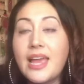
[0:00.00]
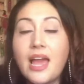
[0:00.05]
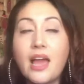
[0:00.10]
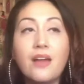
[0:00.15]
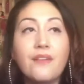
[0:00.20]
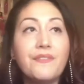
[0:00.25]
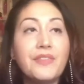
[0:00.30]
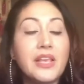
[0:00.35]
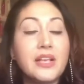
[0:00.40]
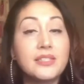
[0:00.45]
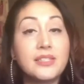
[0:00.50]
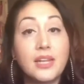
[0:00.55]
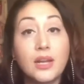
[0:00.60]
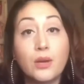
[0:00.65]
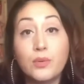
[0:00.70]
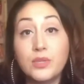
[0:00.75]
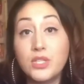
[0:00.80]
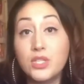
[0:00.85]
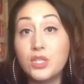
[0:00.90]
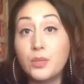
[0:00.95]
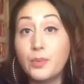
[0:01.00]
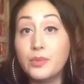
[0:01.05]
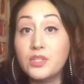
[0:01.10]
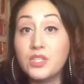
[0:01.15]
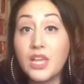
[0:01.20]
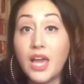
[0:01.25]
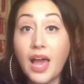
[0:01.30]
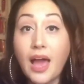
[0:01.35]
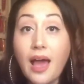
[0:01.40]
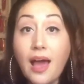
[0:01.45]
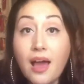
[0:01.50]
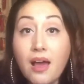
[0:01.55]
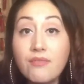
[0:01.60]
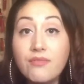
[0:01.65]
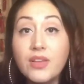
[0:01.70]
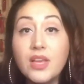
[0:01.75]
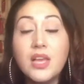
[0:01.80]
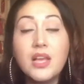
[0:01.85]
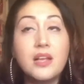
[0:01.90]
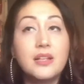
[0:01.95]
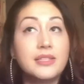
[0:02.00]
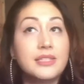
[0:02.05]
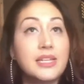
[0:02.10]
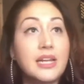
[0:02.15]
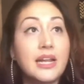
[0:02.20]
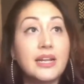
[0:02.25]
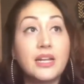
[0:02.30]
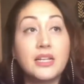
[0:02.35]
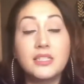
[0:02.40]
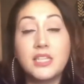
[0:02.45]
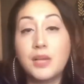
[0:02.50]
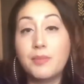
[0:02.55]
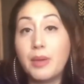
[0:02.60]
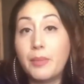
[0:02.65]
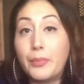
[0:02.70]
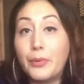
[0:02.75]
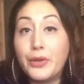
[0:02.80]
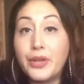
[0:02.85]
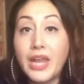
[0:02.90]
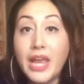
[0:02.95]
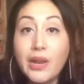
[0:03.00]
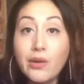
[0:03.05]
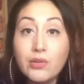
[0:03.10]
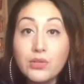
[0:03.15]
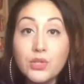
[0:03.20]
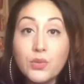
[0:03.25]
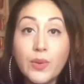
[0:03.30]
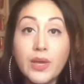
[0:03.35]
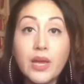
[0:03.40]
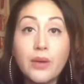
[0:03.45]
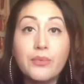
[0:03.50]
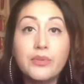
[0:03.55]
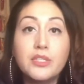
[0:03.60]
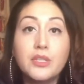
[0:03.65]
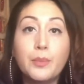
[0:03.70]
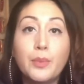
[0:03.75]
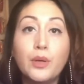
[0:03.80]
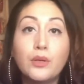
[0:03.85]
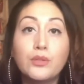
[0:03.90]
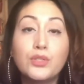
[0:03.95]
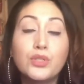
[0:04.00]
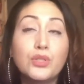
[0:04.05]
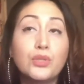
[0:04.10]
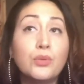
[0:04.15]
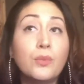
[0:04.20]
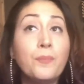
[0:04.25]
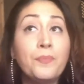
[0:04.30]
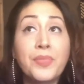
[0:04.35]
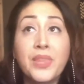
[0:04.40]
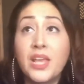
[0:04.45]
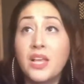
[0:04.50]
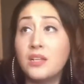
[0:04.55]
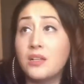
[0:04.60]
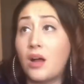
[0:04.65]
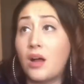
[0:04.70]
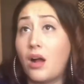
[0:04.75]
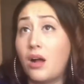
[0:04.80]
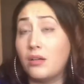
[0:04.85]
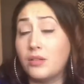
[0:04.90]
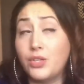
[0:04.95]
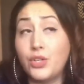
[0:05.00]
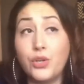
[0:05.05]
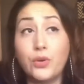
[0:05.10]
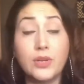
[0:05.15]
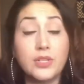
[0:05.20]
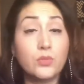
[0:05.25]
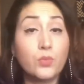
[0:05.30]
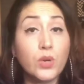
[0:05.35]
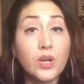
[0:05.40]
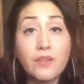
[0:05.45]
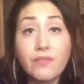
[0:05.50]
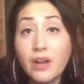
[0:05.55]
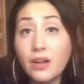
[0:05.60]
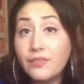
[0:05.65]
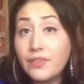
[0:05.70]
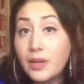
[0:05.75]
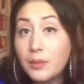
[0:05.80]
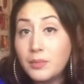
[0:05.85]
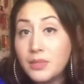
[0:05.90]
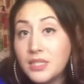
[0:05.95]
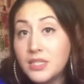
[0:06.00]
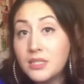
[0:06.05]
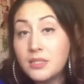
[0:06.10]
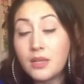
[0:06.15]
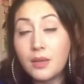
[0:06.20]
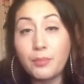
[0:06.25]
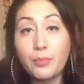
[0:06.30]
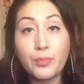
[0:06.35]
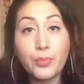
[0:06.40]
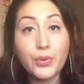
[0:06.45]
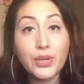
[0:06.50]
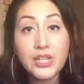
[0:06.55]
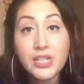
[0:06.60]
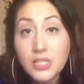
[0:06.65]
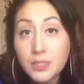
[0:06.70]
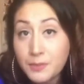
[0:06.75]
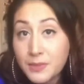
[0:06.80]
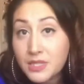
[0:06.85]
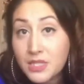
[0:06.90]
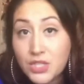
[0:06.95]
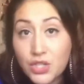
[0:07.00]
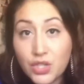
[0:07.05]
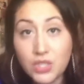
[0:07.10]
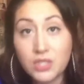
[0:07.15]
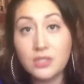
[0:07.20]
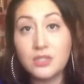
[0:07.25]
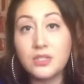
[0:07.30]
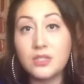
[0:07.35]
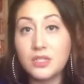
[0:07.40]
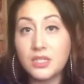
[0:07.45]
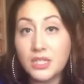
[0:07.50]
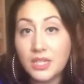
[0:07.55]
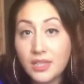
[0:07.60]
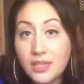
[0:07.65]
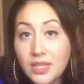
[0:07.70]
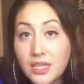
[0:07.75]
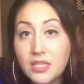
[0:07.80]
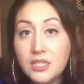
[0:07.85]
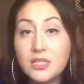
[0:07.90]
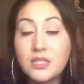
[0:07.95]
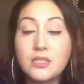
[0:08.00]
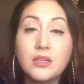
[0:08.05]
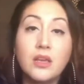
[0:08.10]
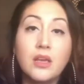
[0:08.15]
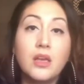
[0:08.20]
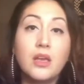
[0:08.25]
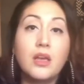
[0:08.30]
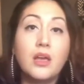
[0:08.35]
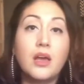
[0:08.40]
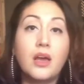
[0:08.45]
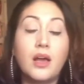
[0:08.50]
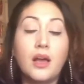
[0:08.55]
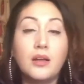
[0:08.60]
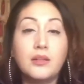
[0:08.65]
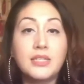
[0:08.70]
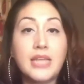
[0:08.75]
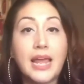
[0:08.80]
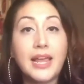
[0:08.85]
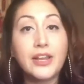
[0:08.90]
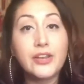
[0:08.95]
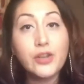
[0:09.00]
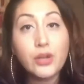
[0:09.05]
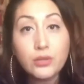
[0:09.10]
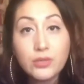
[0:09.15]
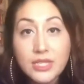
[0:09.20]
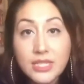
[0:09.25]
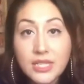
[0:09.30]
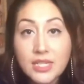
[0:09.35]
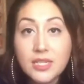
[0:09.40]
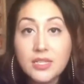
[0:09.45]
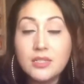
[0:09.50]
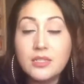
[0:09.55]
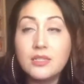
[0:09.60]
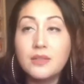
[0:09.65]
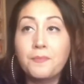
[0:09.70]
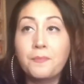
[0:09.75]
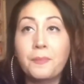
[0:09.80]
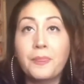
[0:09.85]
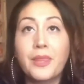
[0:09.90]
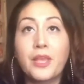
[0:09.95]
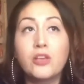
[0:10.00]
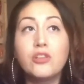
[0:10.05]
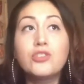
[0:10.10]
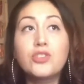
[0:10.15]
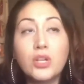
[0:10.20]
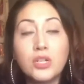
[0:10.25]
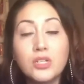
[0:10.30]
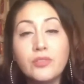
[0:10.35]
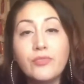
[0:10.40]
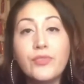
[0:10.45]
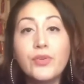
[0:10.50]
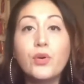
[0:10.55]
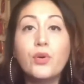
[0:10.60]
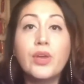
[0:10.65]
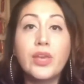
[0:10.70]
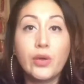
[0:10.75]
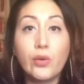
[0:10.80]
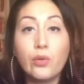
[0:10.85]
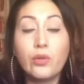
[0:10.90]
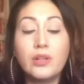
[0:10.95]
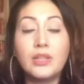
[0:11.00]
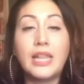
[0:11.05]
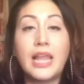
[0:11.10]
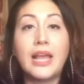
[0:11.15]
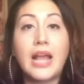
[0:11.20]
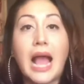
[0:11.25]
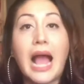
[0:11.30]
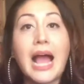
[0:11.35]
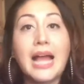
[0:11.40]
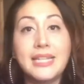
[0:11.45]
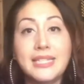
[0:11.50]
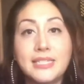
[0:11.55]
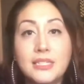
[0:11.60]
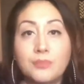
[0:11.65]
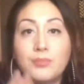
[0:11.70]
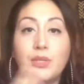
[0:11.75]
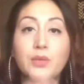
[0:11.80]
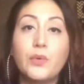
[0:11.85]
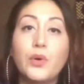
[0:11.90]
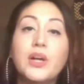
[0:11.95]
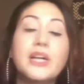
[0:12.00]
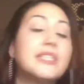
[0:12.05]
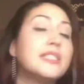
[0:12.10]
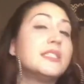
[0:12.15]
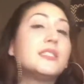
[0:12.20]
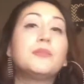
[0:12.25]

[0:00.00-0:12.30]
have things that I wasn't supposed to have? Did I not take my prenatals the way I was supposed to? You know, is one of our families predispositioned to this diagnosis? You start to feel guilt, like I did something wrong.